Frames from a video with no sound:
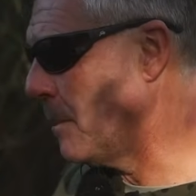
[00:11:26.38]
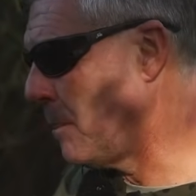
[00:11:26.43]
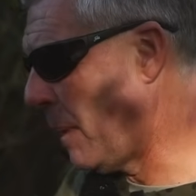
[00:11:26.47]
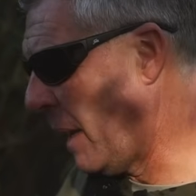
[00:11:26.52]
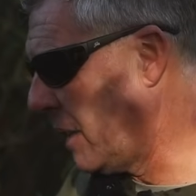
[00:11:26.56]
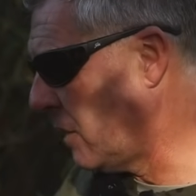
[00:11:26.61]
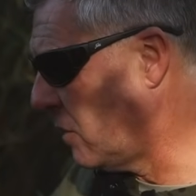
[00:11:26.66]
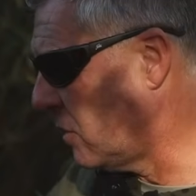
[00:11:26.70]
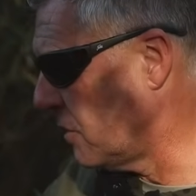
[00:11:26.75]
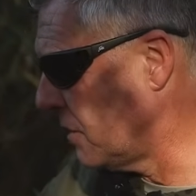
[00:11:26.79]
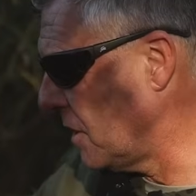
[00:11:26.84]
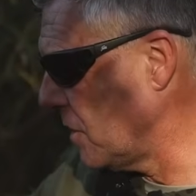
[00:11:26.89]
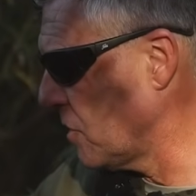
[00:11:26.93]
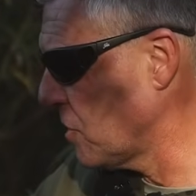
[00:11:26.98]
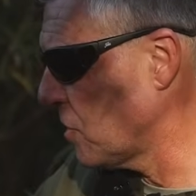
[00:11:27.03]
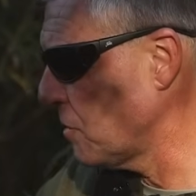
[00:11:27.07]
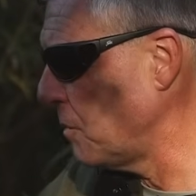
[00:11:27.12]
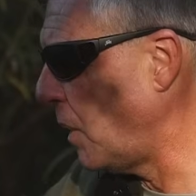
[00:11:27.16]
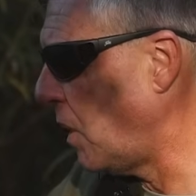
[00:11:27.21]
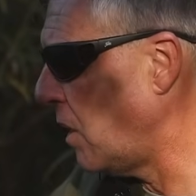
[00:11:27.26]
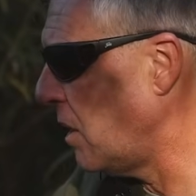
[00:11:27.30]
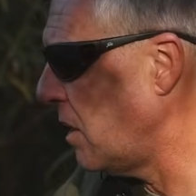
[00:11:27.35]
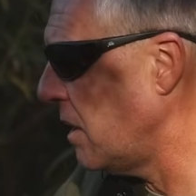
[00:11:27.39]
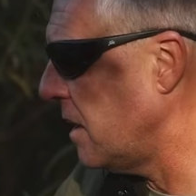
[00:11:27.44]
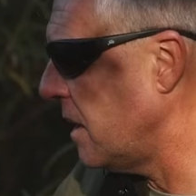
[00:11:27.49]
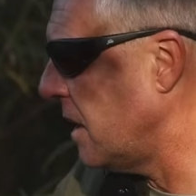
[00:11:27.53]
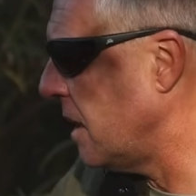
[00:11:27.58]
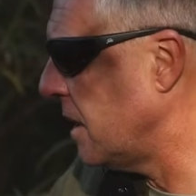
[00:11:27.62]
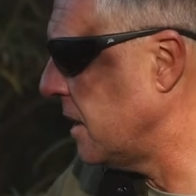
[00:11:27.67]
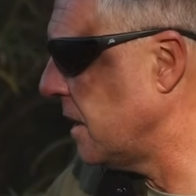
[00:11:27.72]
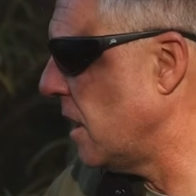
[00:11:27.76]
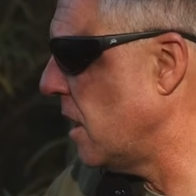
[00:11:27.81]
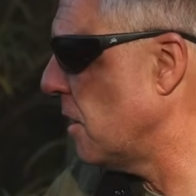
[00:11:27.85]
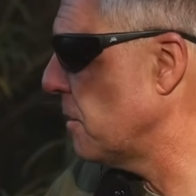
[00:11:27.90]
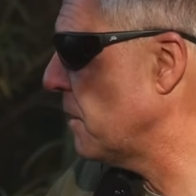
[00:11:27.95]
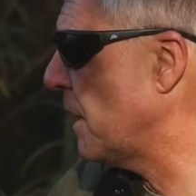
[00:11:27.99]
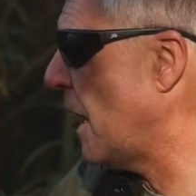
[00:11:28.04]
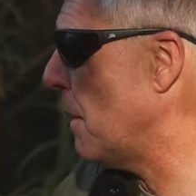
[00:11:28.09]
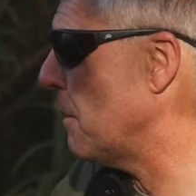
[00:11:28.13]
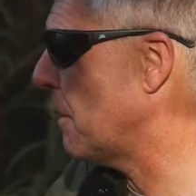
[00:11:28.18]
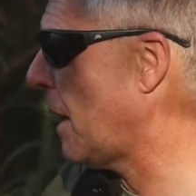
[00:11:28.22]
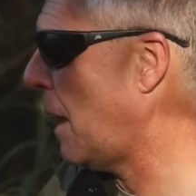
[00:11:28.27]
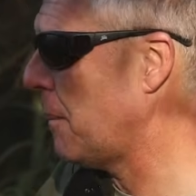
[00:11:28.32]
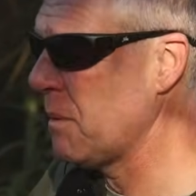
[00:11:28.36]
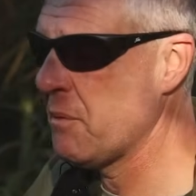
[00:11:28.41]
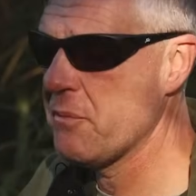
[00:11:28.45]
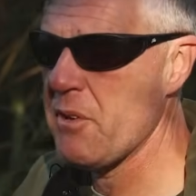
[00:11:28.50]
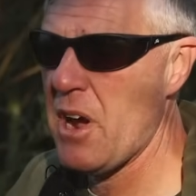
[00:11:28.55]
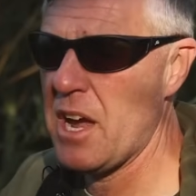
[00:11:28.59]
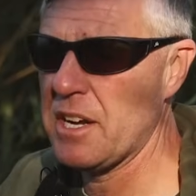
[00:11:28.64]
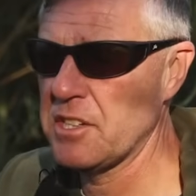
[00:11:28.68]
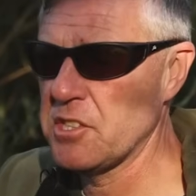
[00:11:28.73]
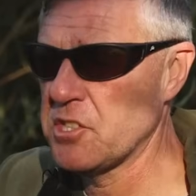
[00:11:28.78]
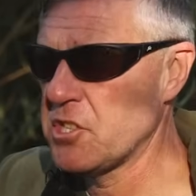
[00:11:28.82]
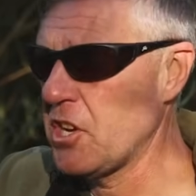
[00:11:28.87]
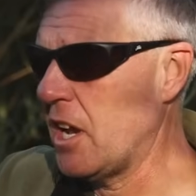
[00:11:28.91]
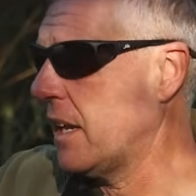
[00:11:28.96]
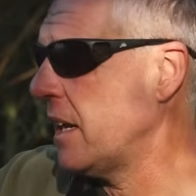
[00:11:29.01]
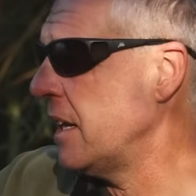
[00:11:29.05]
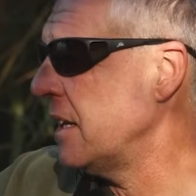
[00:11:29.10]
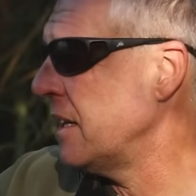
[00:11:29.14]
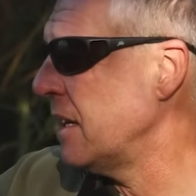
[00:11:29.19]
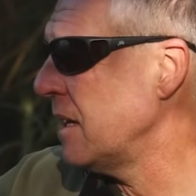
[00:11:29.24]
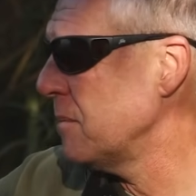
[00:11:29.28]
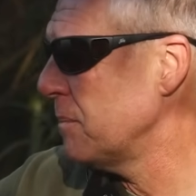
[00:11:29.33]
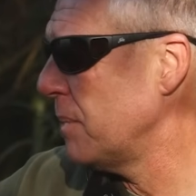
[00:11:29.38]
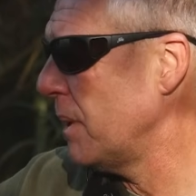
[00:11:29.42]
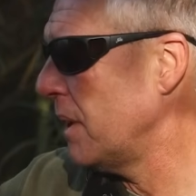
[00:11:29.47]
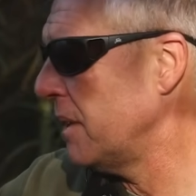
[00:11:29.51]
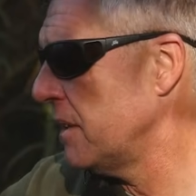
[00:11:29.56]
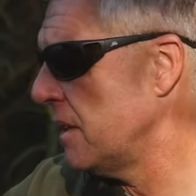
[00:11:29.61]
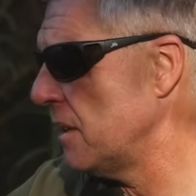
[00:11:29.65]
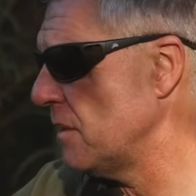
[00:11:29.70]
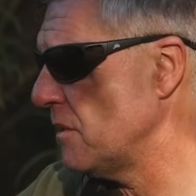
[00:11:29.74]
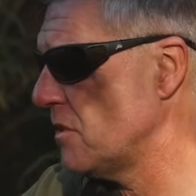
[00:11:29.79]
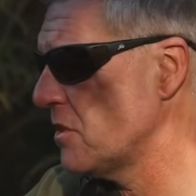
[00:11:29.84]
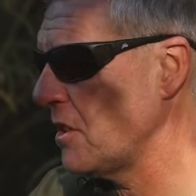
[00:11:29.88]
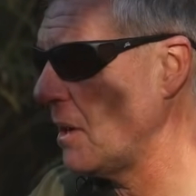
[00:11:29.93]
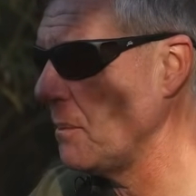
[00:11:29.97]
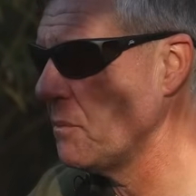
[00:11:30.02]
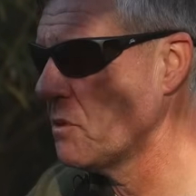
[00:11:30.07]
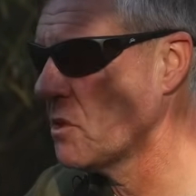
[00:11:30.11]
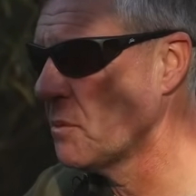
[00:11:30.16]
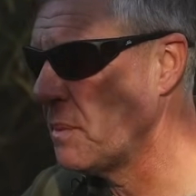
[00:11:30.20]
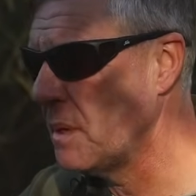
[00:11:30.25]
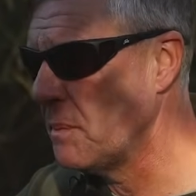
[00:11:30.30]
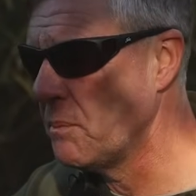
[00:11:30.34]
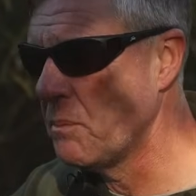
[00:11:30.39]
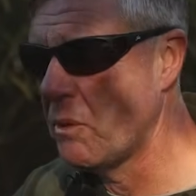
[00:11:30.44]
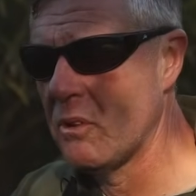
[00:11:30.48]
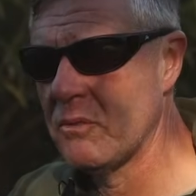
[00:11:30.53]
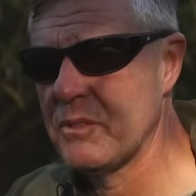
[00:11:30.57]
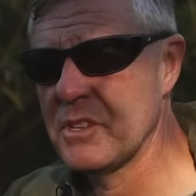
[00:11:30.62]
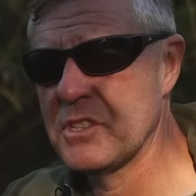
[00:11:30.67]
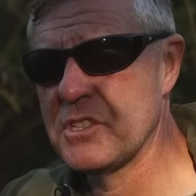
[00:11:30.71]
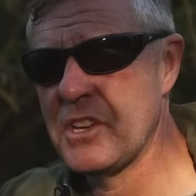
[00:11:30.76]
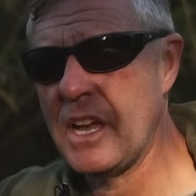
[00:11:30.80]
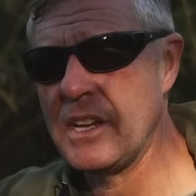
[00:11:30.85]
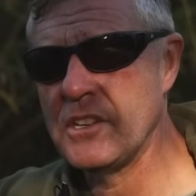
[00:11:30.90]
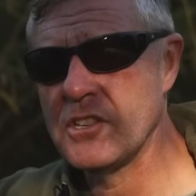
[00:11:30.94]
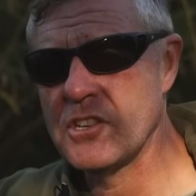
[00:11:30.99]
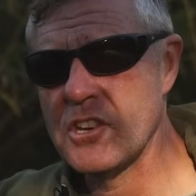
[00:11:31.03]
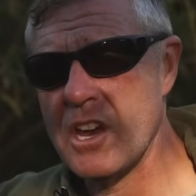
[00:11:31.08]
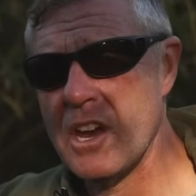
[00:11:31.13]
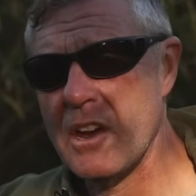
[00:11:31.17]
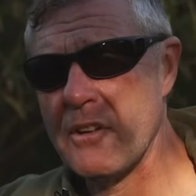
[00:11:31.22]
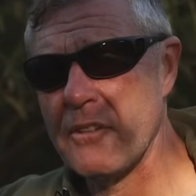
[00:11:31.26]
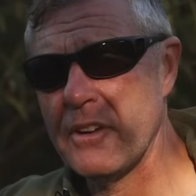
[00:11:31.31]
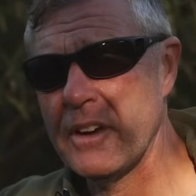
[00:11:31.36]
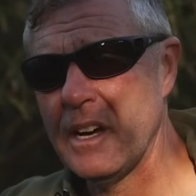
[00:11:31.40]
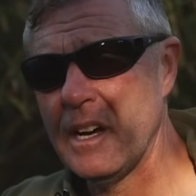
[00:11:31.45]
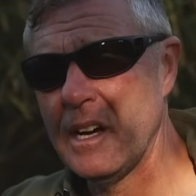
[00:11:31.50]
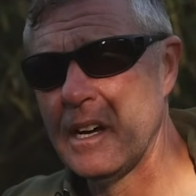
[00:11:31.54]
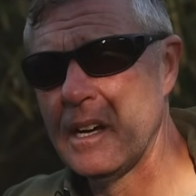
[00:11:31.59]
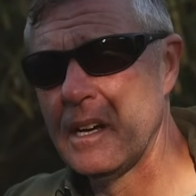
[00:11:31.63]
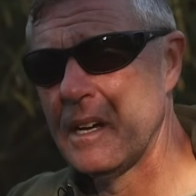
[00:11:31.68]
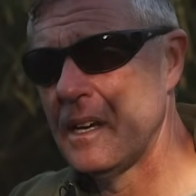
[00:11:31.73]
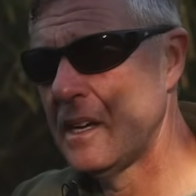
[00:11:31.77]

of bait on this spot and kept coming around and checking it, but it seemed to be more of a tench area.